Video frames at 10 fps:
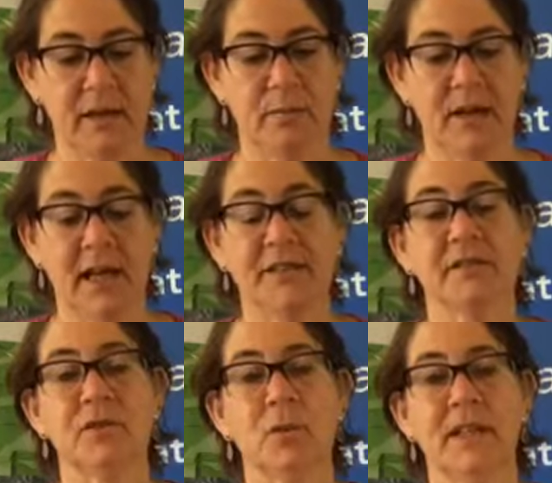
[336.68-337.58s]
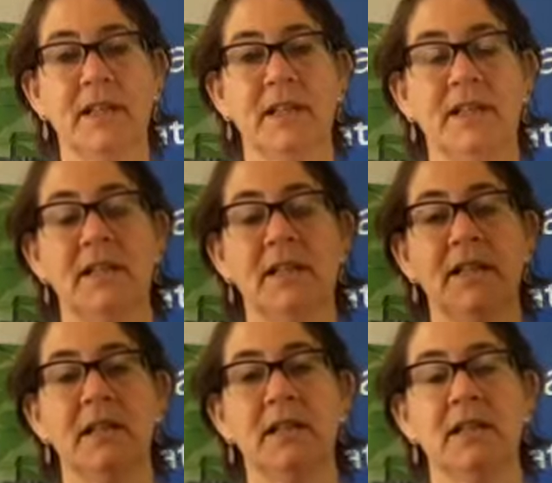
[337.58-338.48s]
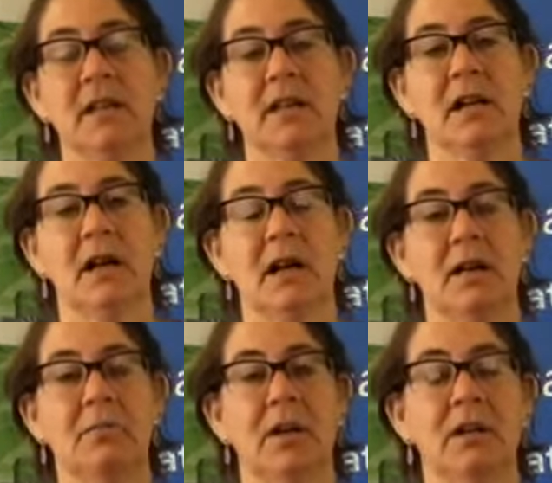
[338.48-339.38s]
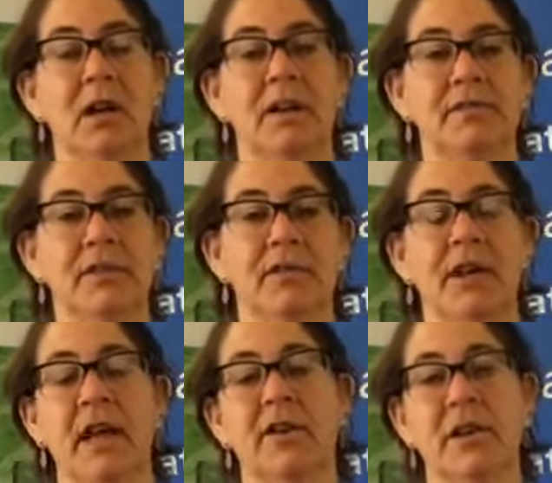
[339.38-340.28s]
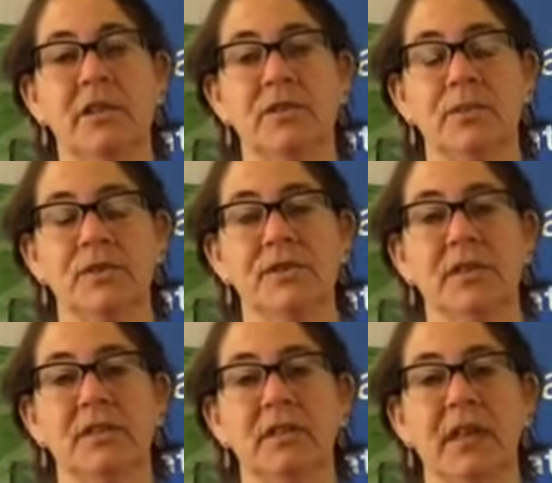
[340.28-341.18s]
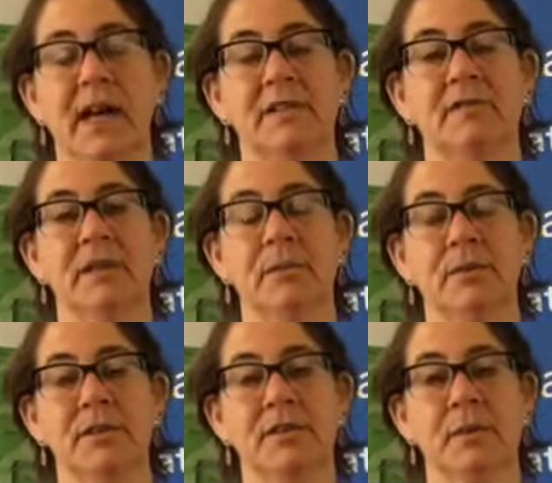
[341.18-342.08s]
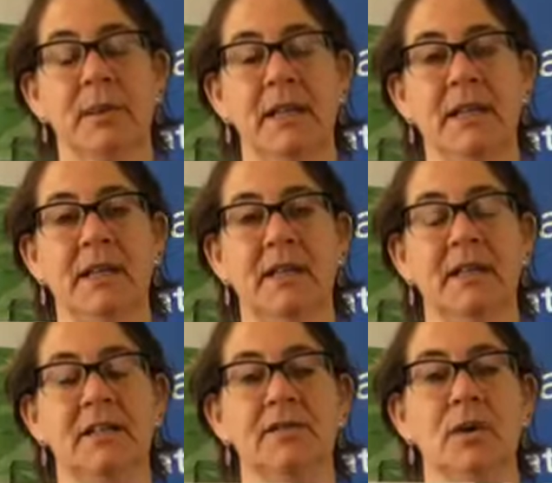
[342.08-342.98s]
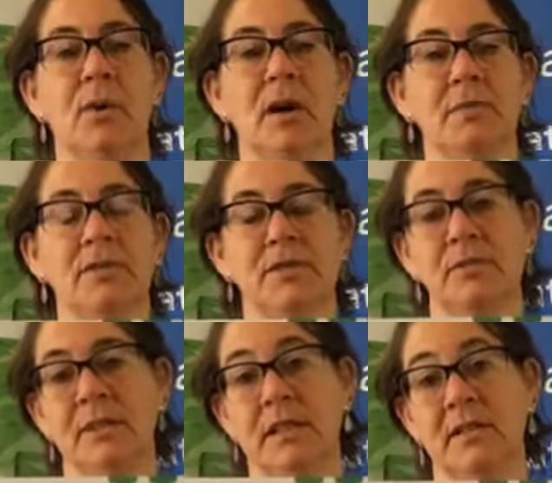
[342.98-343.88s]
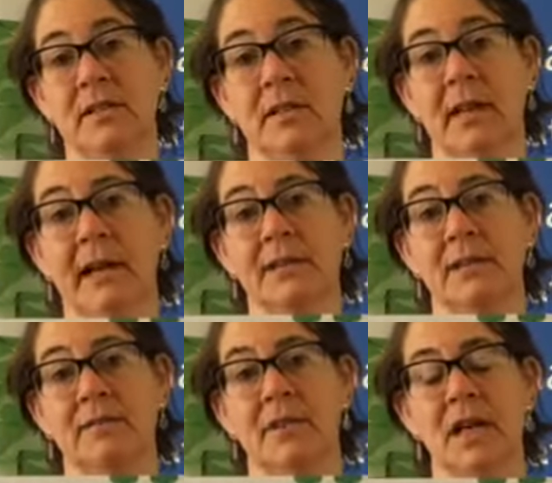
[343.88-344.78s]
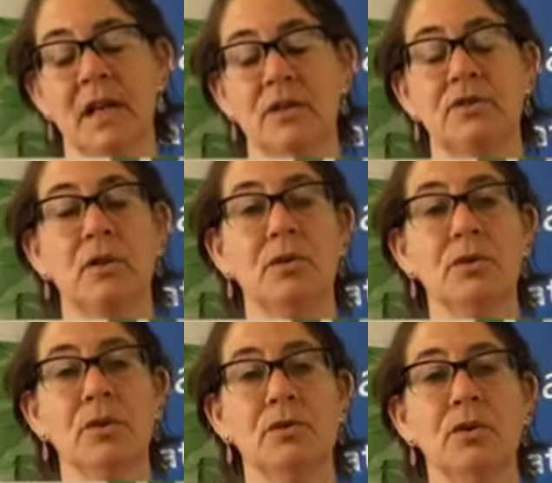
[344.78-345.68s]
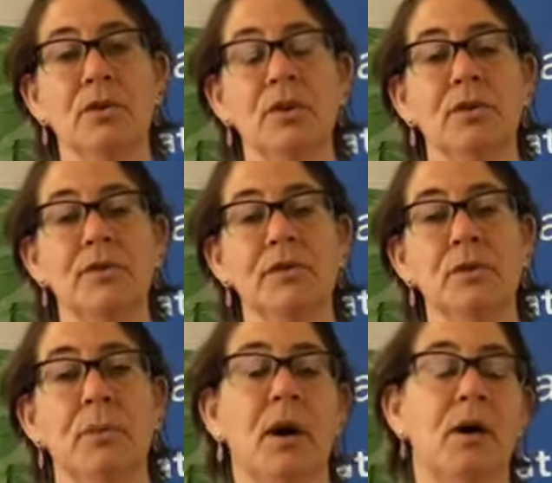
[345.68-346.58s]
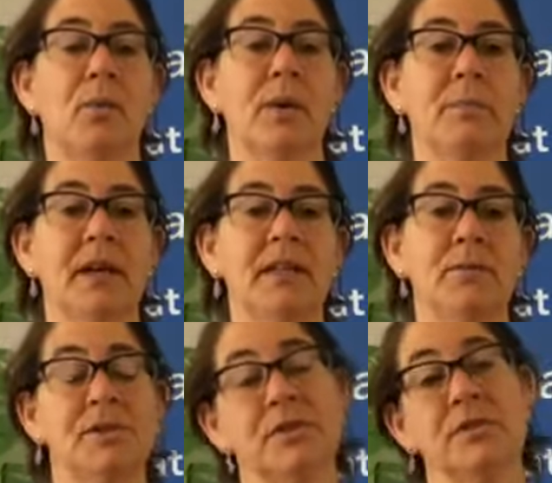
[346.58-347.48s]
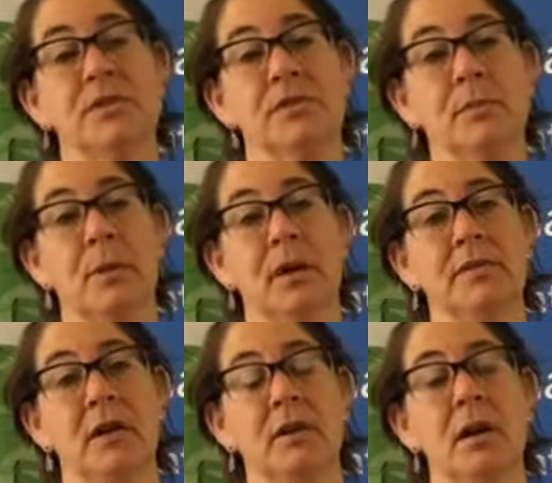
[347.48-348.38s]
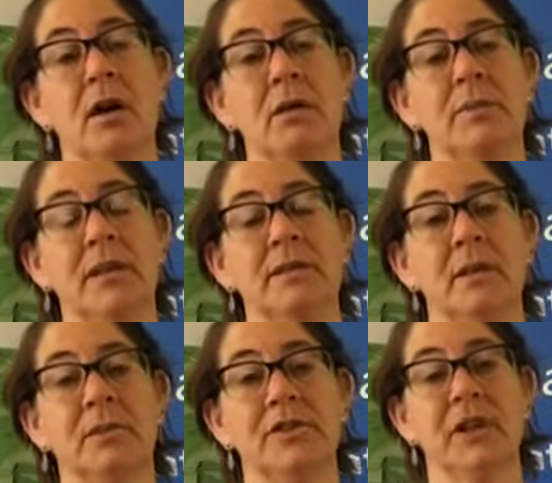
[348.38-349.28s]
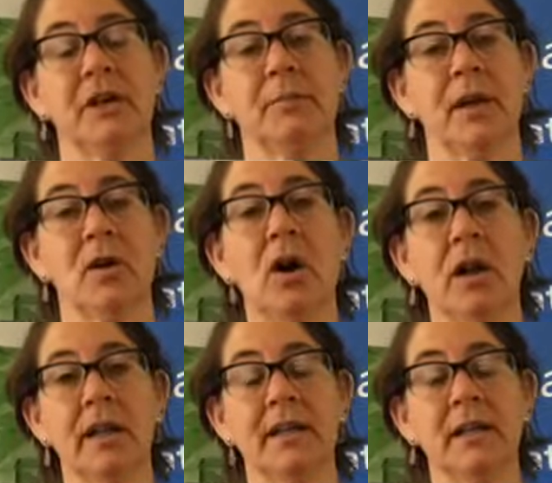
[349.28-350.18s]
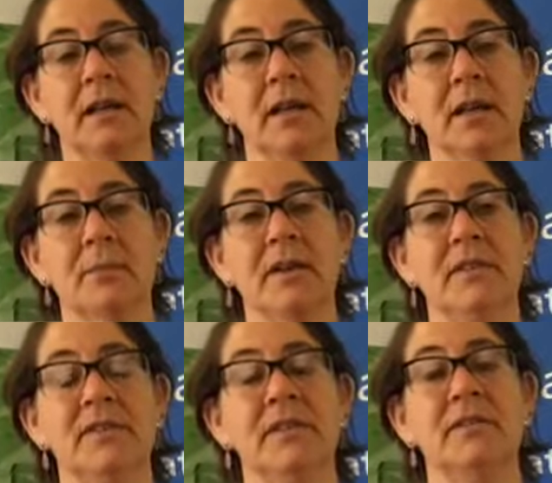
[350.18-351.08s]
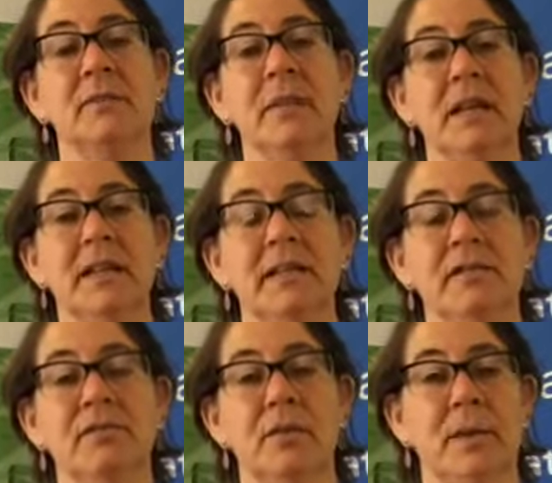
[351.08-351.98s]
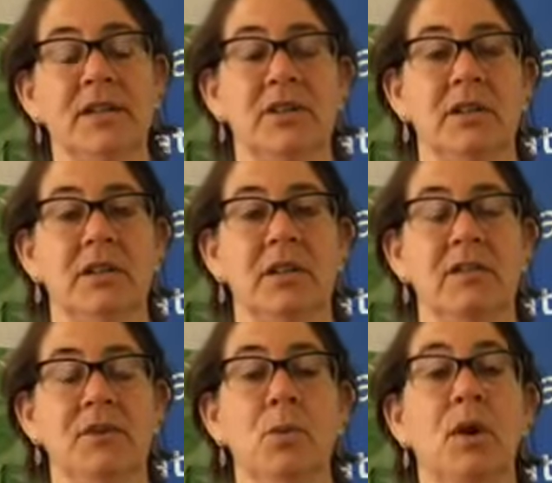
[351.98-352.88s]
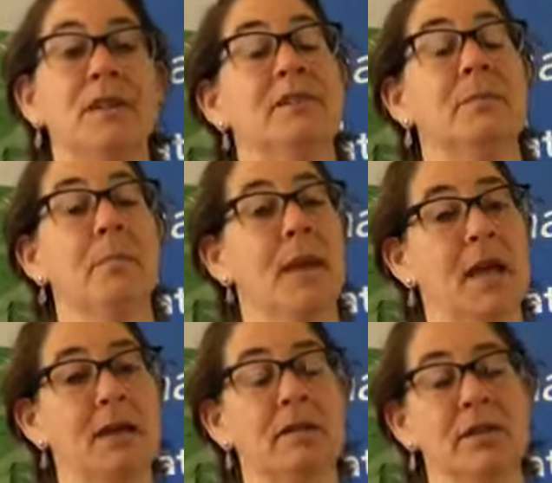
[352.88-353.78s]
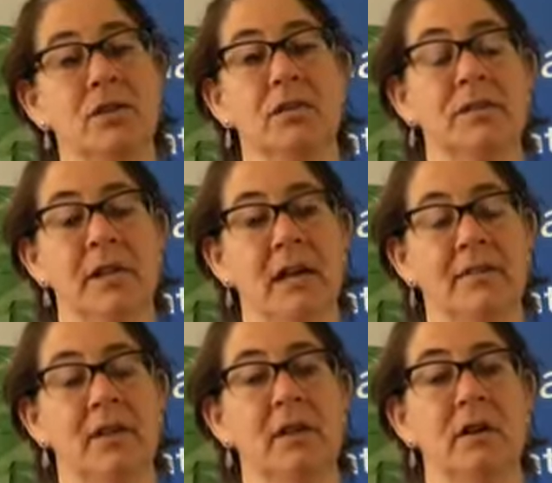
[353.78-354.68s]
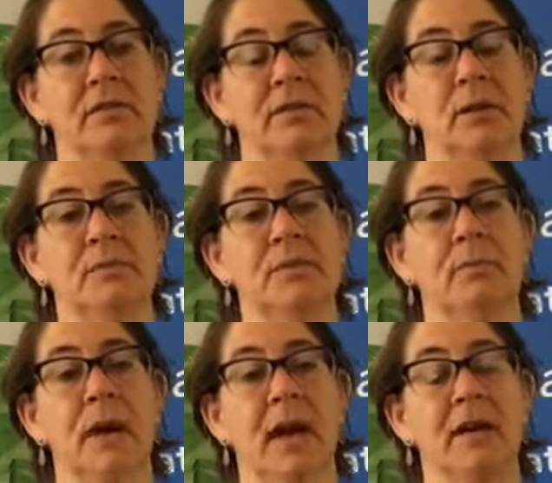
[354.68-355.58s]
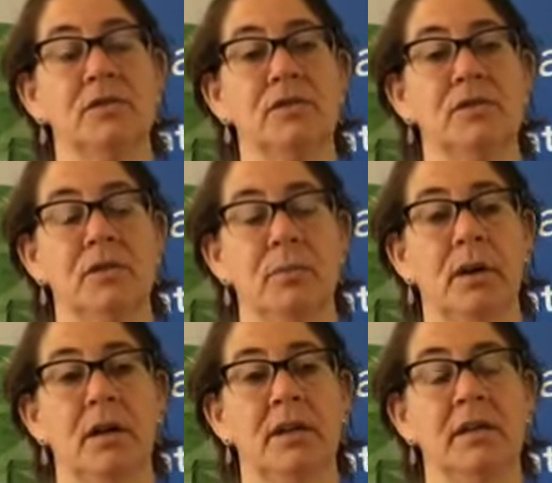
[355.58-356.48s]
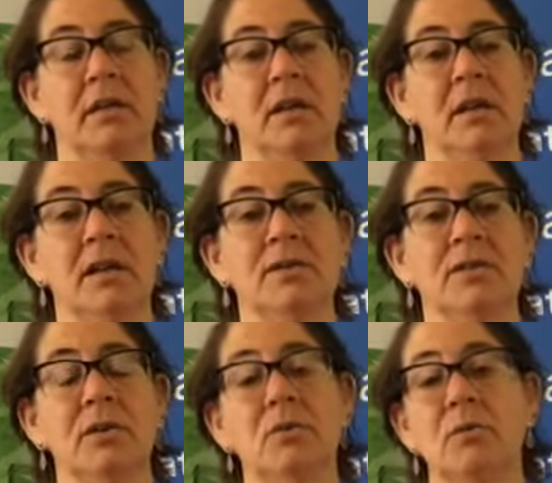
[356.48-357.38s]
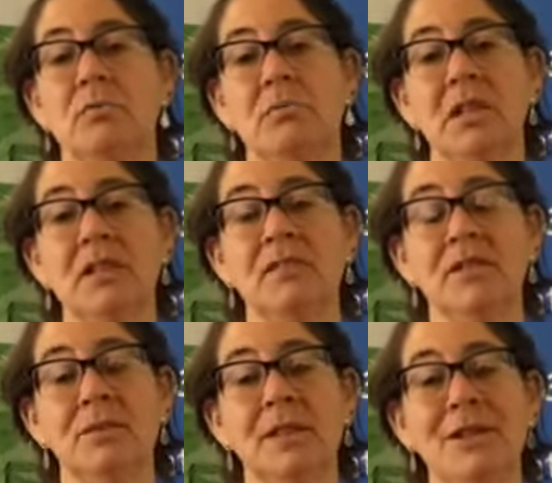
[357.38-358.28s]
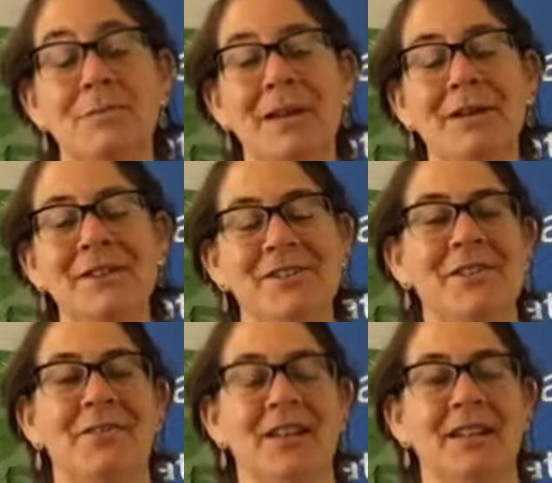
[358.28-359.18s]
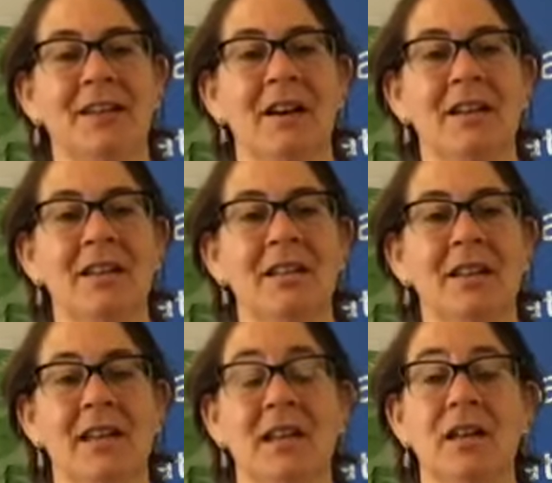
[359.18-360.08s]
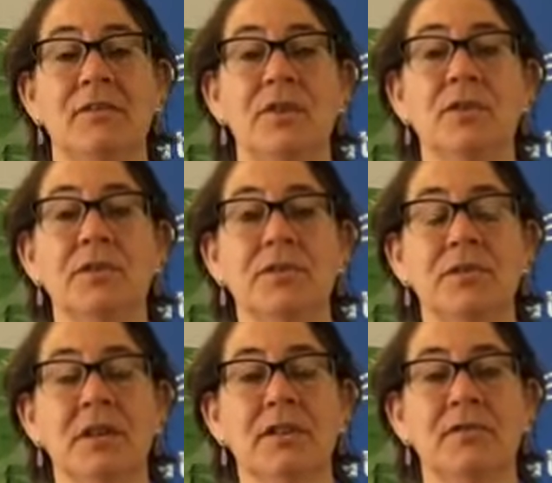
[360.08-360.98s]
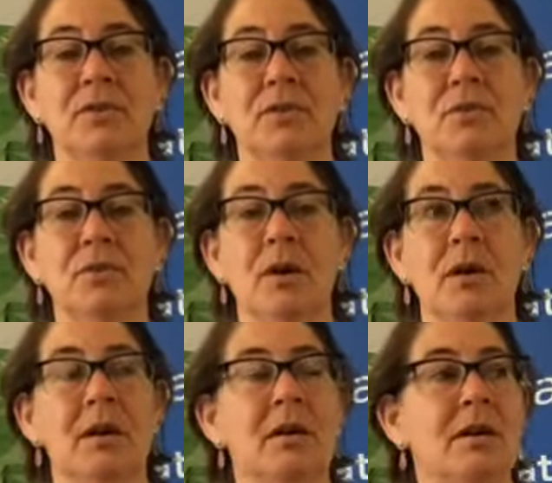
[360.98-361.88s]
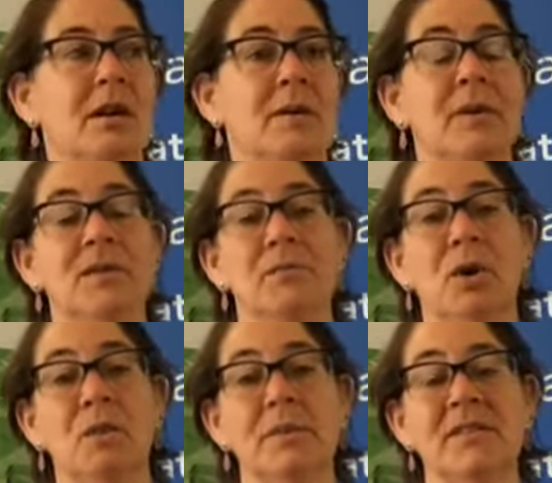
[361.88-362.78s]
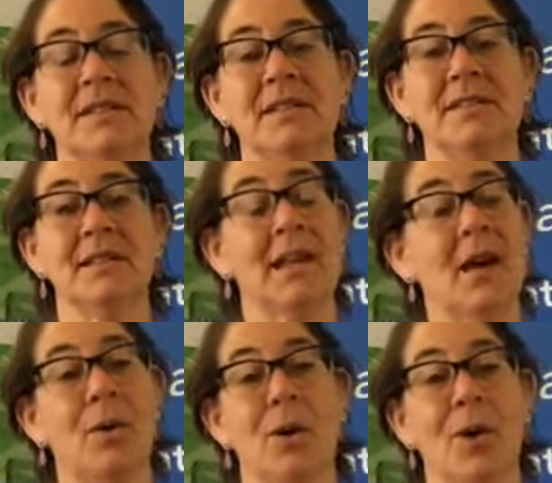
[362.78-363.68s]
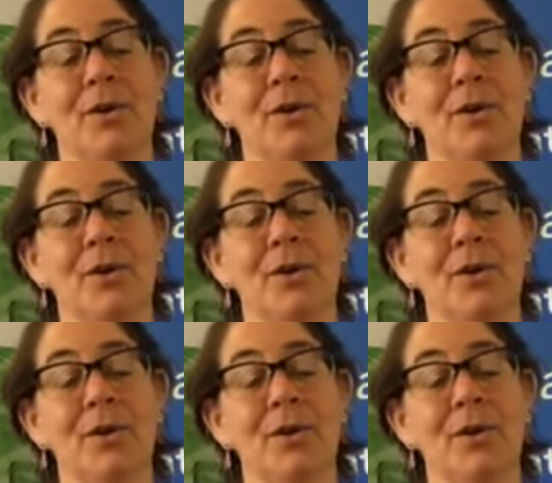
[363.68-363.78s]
but as of 2019, a lot of different areas were still actively participating in it, so I'm assuming it's still active. So you could go to the DuPont webpage, which is just DuPont.com, and double check by calling, but this is the mail-in information if you wanted to mail your Tyvek envelopes back to DuPont. So individually, you may not generate a lot. If you are a small business and now all